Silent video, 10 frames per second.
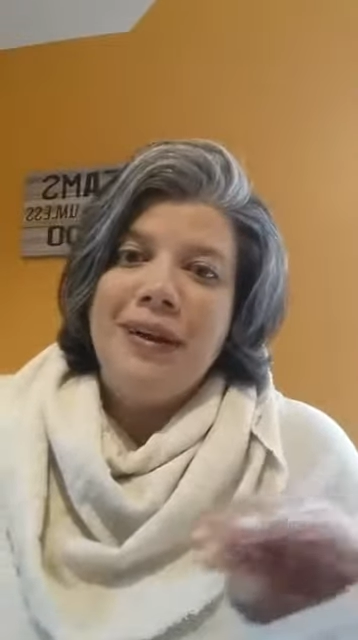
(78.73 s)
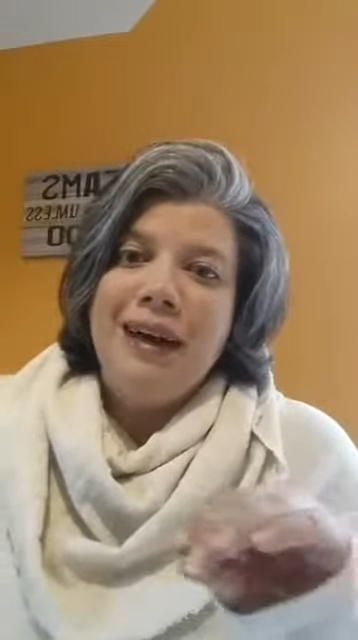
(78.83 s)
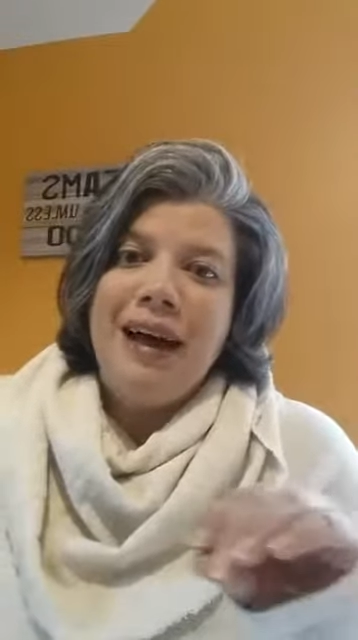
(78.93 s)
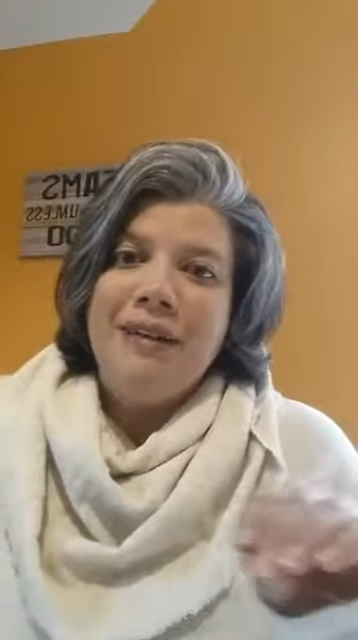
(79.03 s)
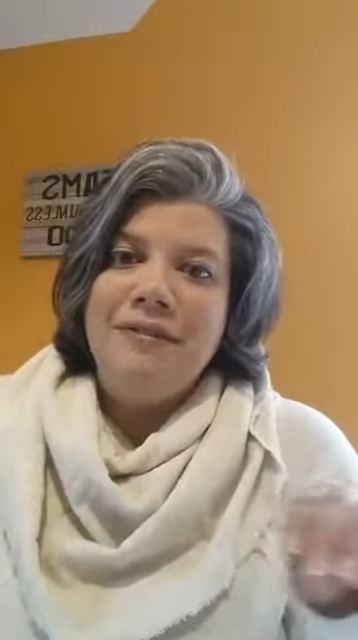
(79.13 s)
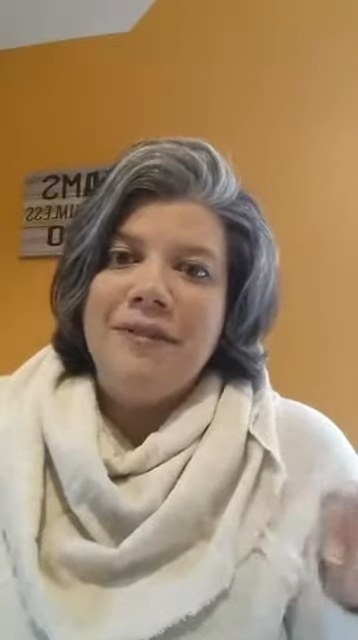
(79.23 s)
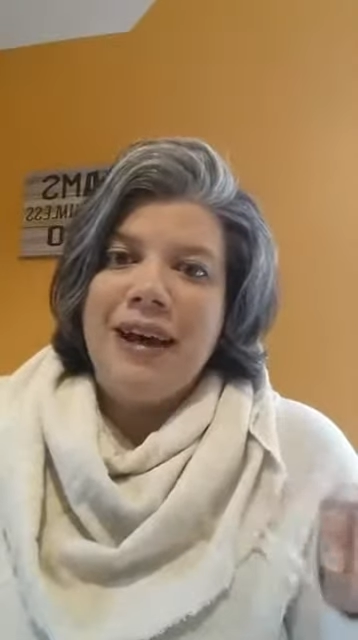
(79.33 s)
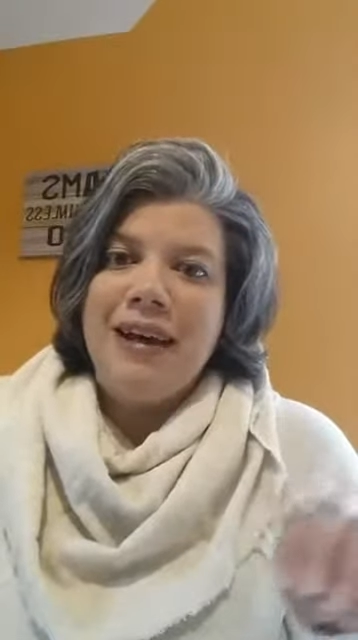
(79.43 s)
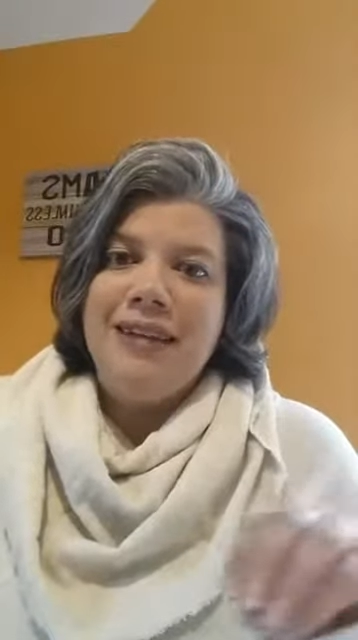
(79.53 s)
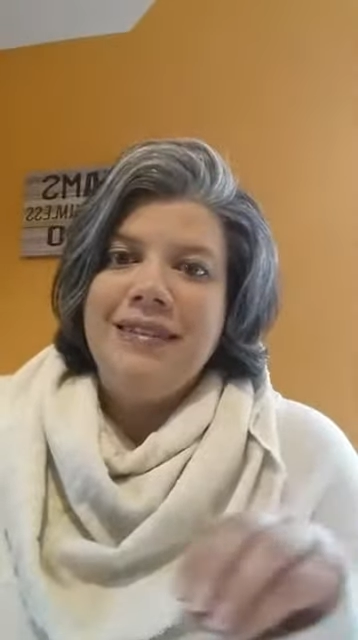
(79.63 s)

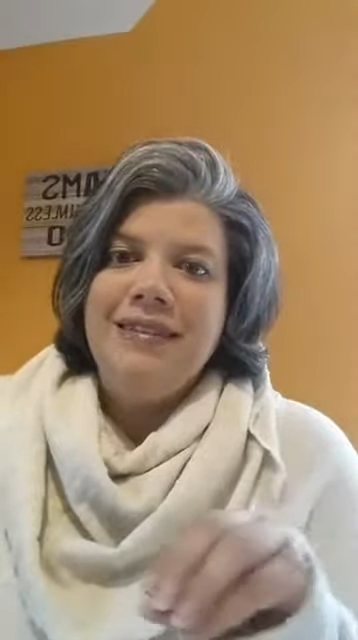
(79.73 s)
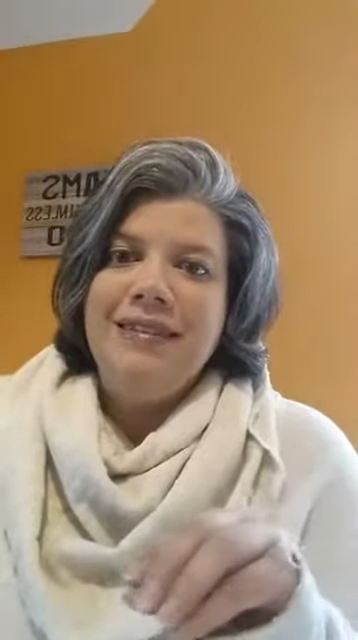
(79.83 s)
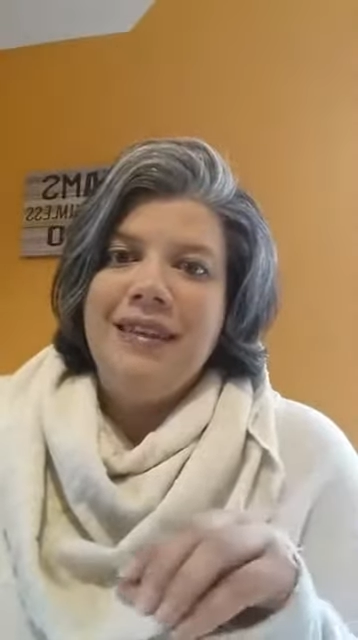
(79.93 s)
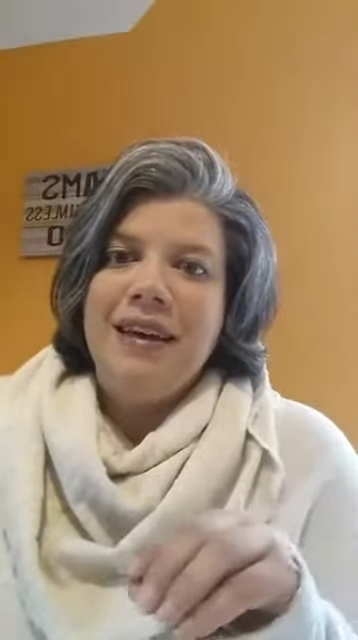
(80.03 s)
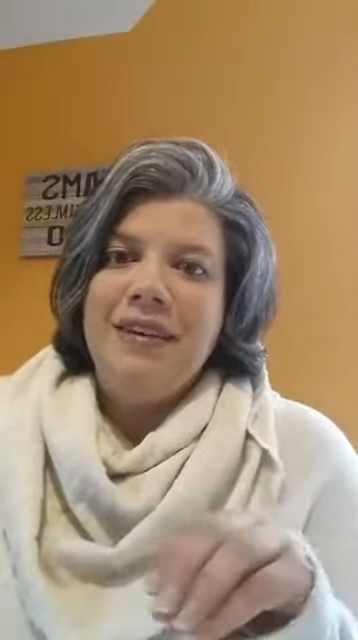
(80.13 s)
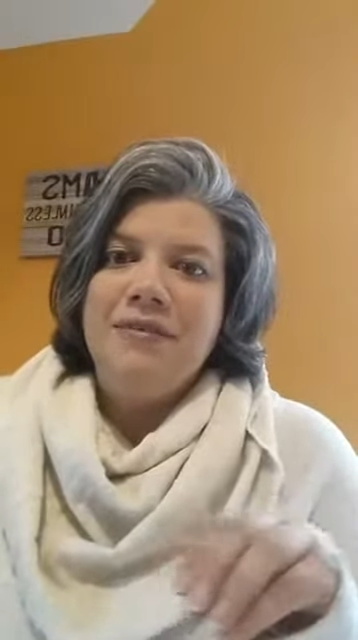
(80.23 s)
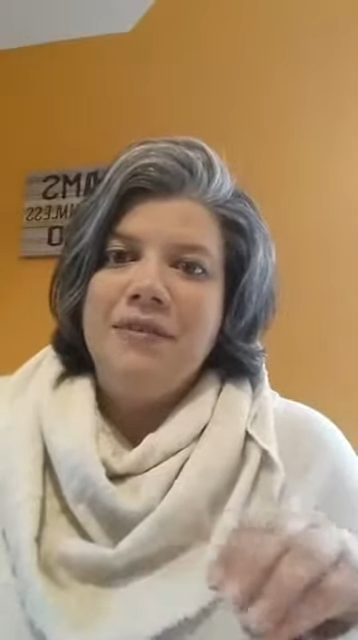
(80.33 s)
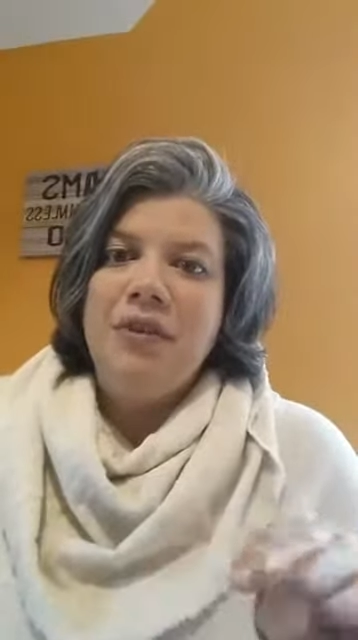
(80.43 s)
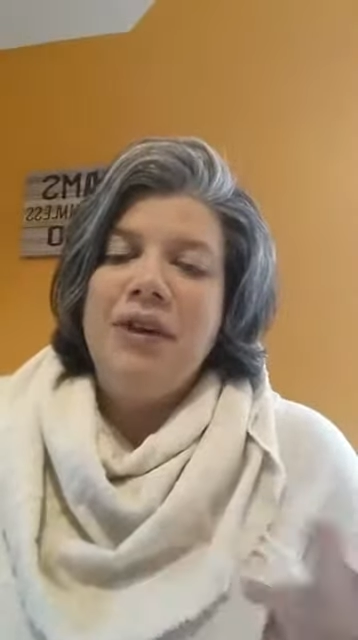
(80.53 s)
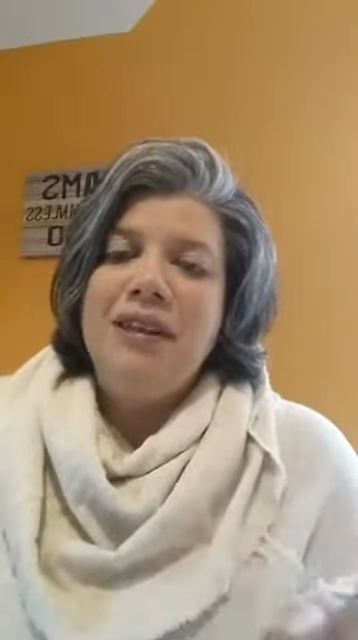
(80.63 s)

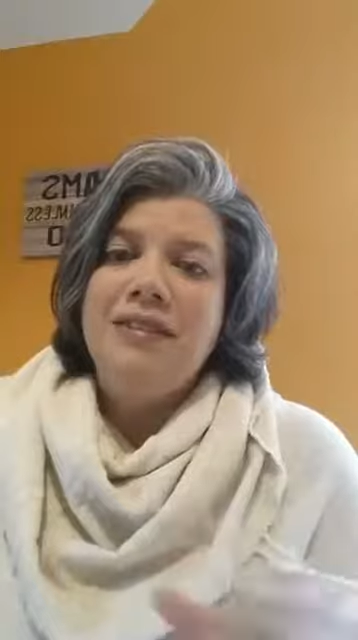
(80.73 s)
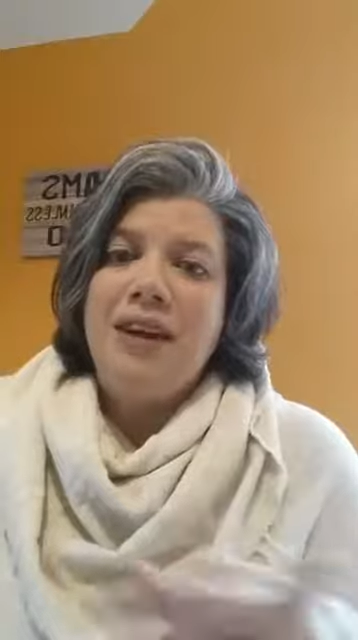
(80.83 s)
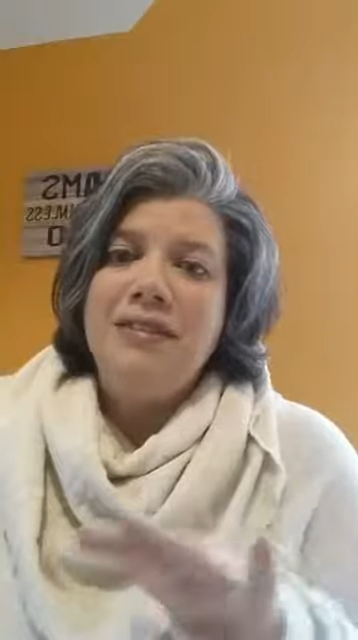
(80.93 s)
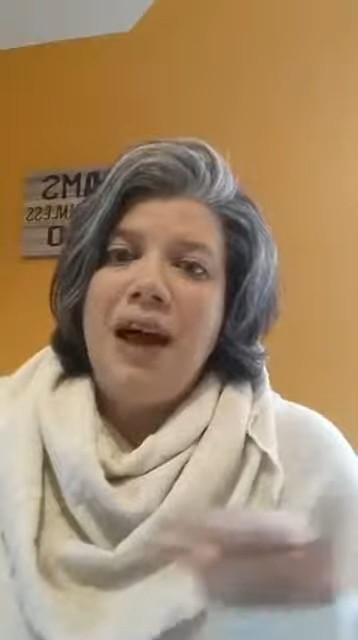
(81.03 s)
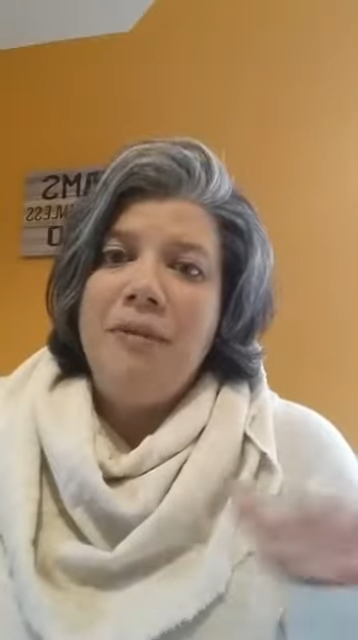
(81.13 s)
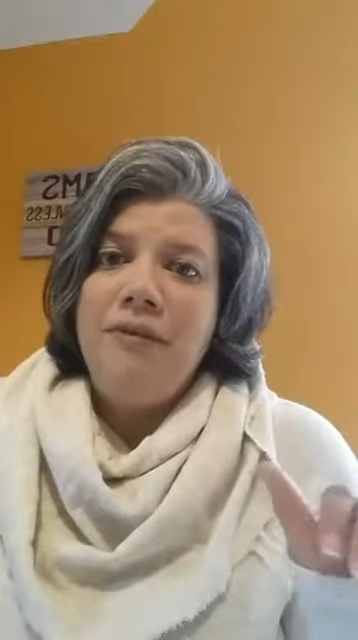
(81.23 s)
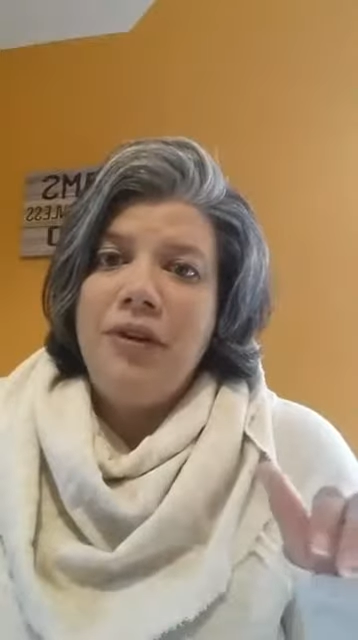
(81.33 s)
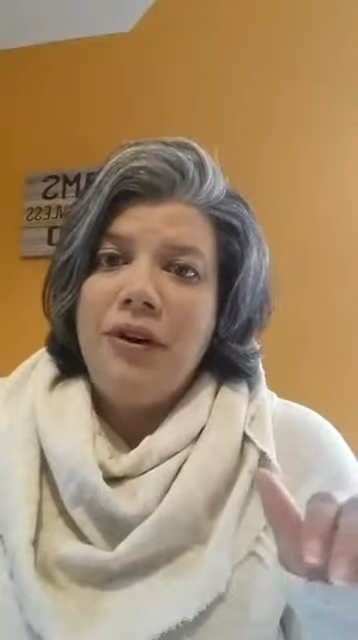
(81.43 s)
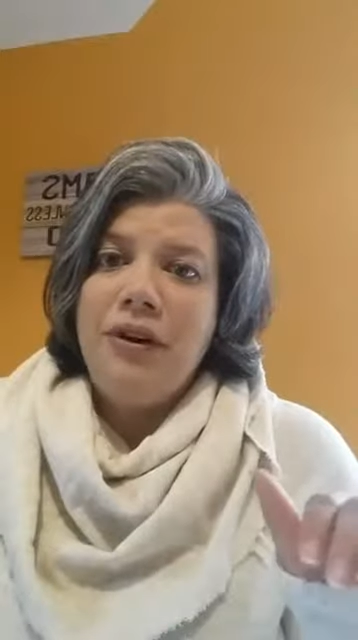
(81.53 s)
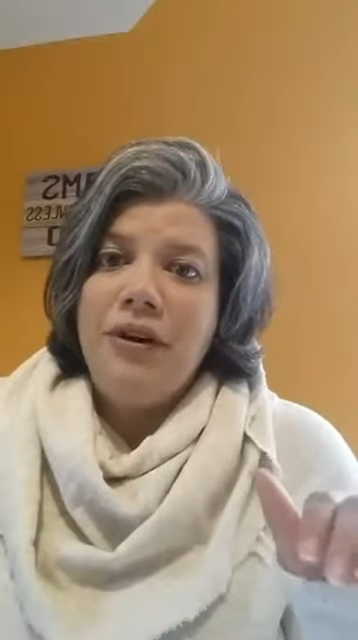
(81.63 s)
of grease on top of
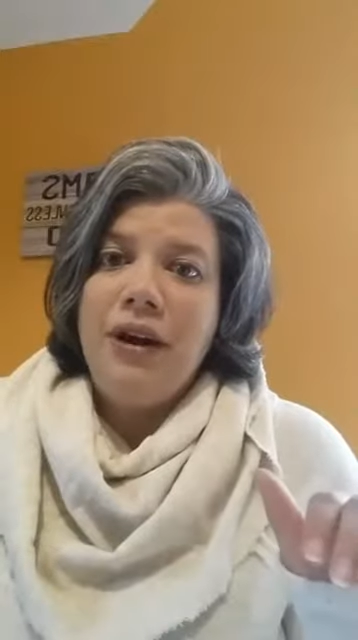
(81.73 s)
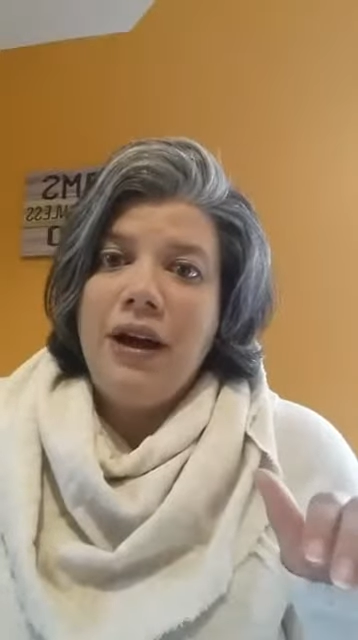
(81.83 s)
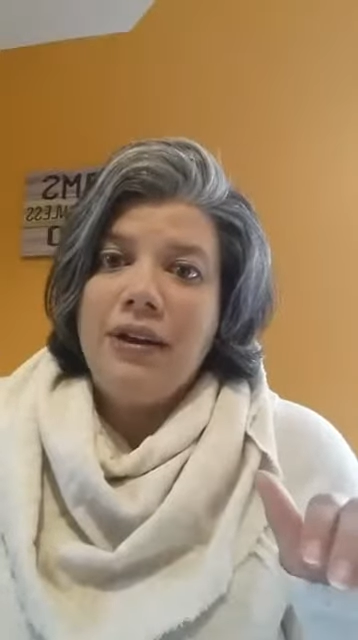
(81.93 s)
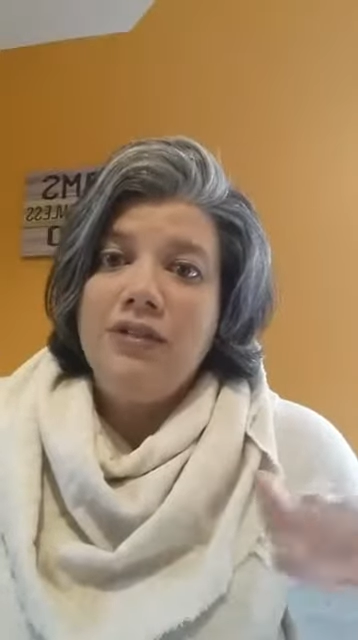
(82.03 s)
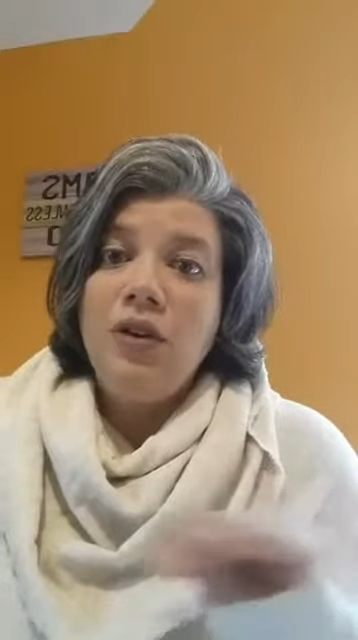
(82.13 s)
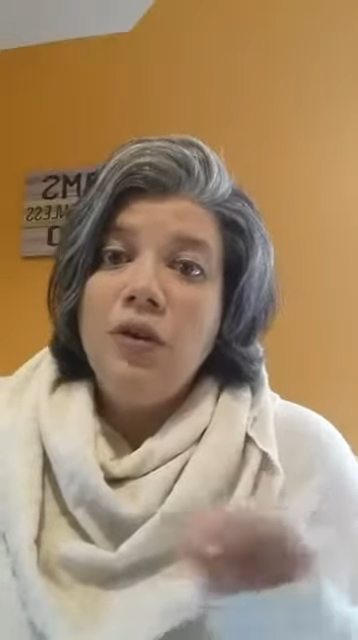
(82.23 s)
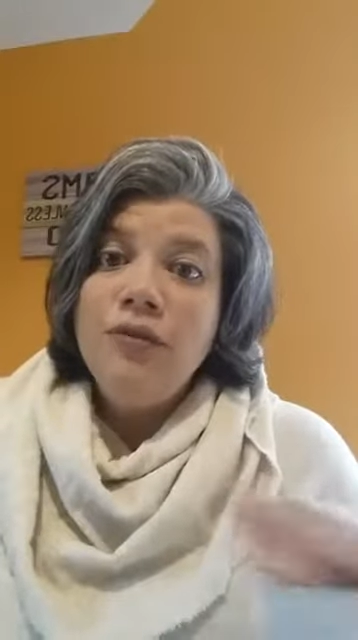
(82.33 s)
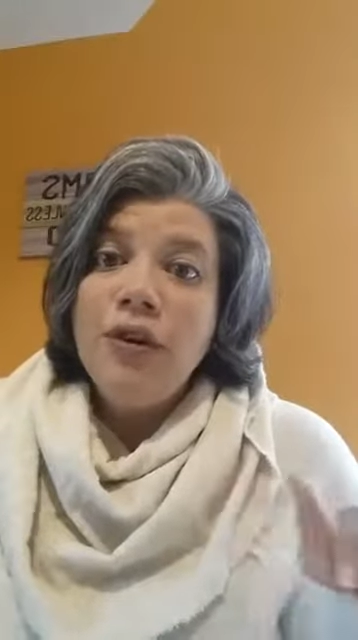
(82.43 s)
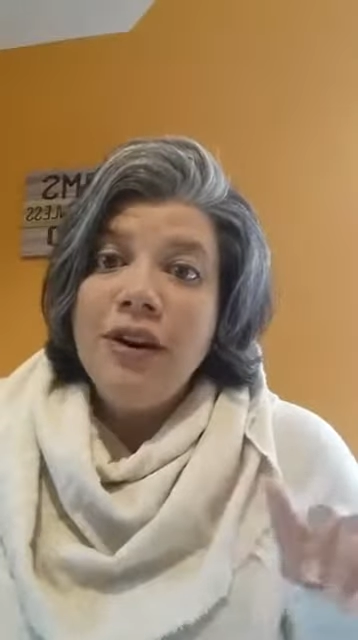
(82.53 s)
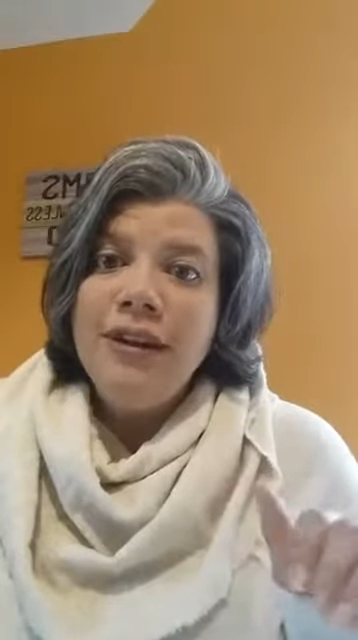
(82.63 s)
your stove
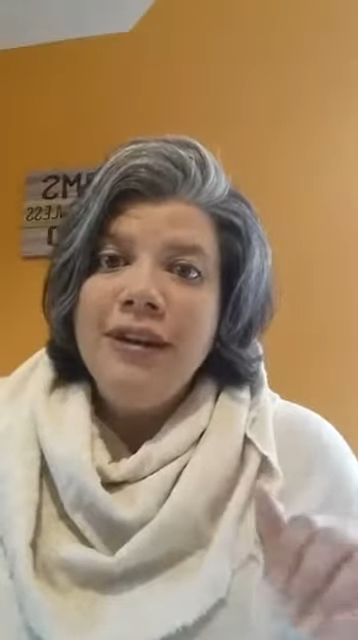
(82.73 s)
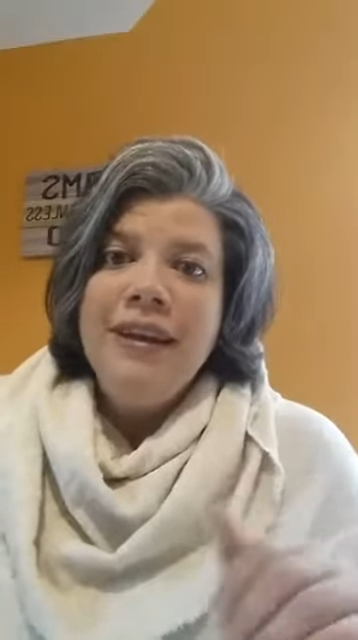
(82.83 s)
hood,